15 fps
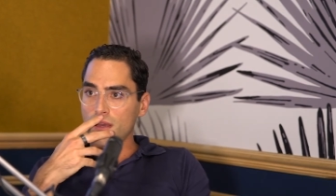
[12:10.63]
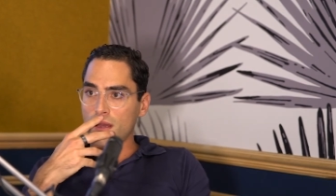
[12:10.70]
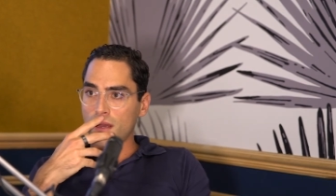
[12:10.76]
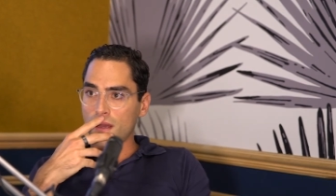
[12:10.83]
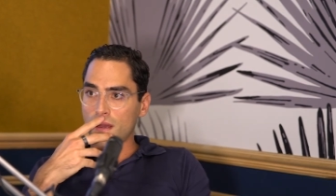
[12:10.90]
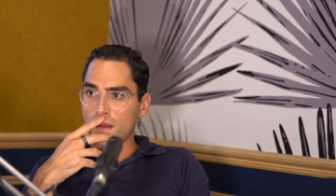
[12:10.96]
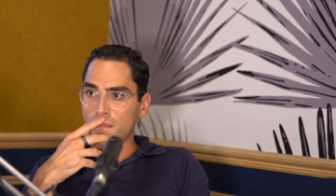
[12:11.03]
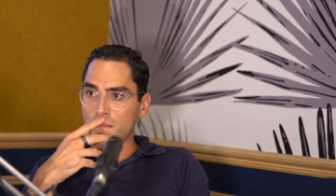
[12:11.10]

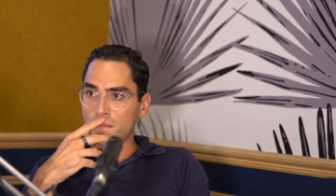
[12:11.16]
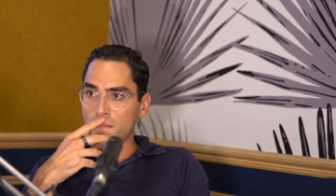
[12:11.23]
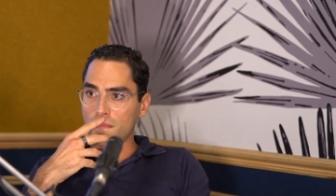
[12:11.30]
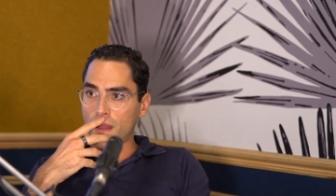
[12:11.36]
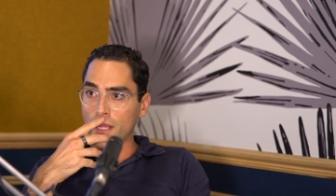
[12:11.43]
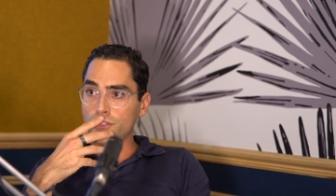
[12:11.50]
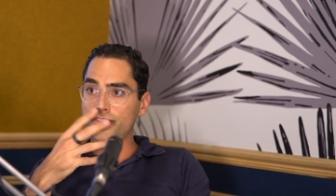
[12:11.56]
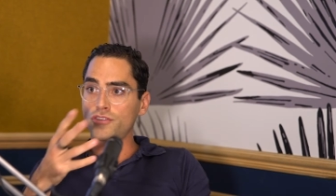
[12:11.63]
Um,
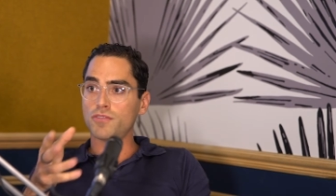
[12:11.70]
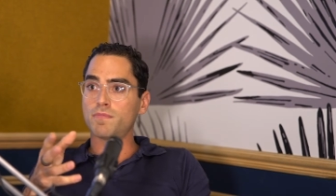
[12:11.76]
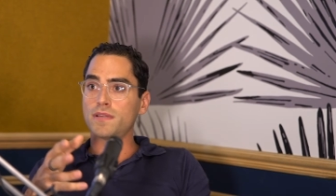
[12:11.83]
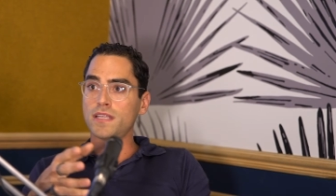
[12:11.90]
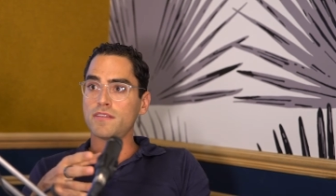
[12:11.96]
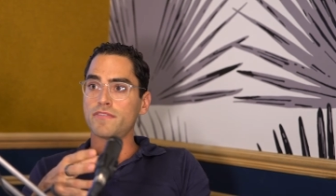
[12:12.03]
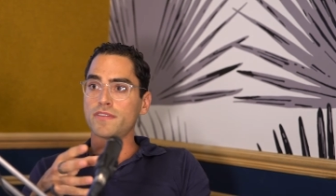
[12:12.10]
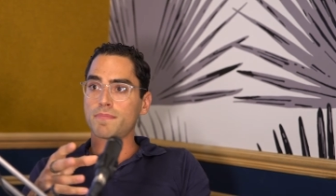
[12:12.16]
I do
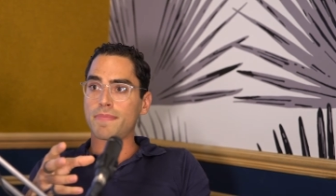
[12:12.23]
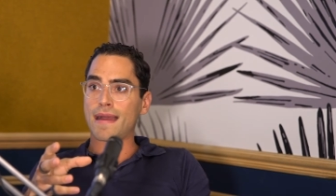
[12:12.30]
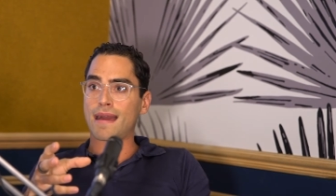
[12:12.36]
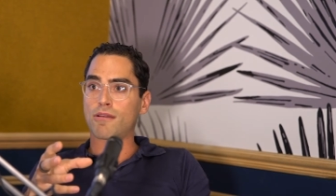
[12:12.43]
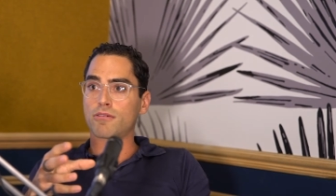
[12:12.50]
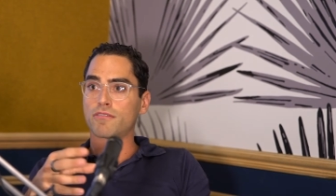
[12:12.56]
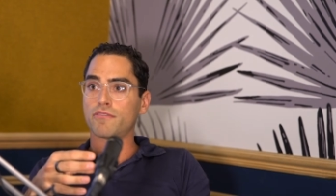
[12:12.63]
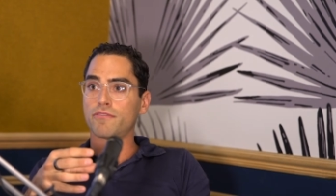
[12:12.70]
believe in the
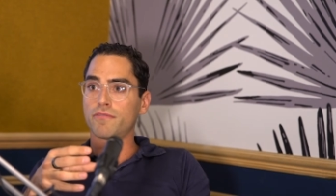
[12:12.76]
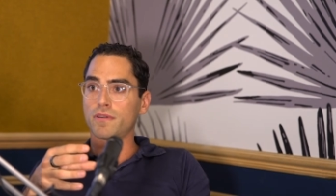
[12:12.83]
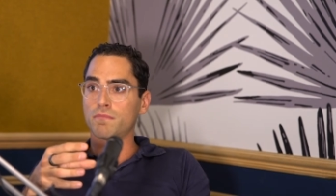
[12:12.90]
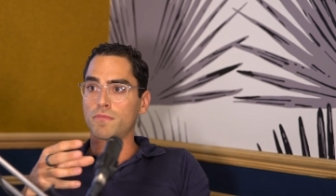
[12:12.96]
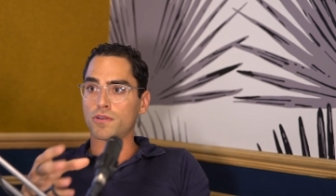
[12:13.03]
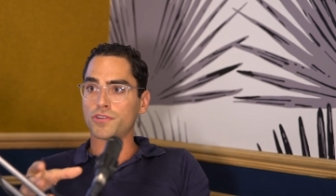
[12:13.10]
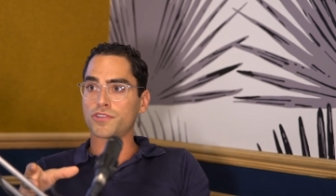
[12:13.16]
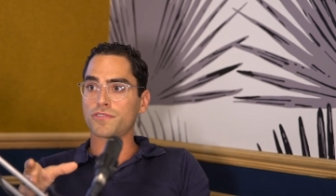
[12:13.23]
power of
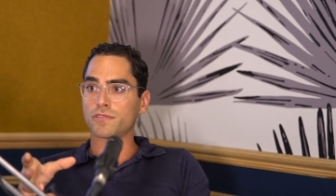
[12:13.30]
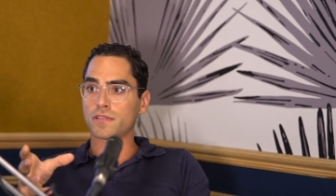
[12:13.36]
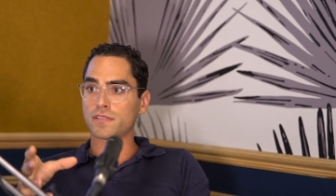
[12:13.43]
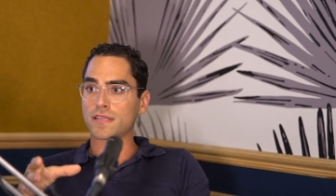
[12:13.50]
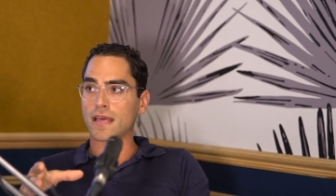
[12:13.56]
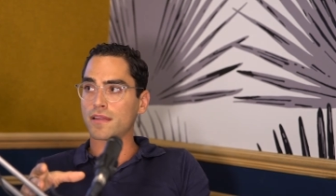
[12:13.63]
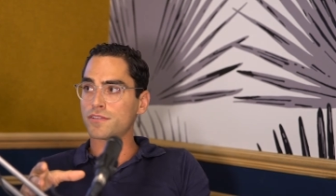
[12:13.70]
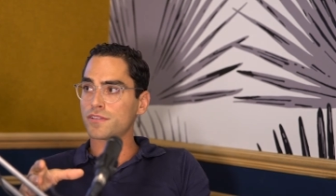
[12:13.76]
emotional
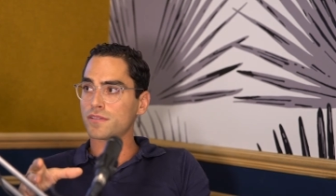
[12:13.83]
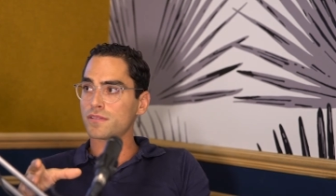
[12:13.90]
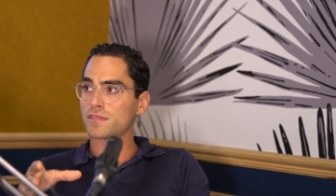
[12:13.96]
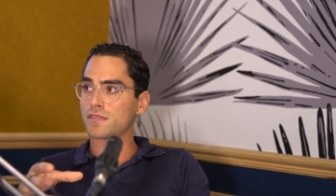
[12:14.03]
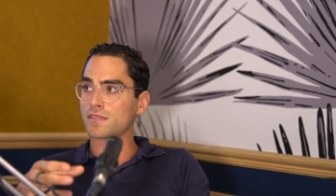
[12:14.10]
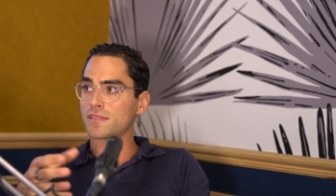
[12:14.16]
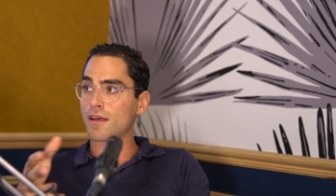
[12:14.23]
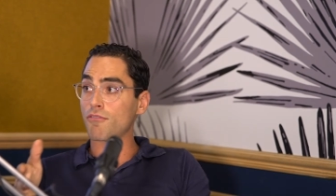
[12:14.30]
intelligence and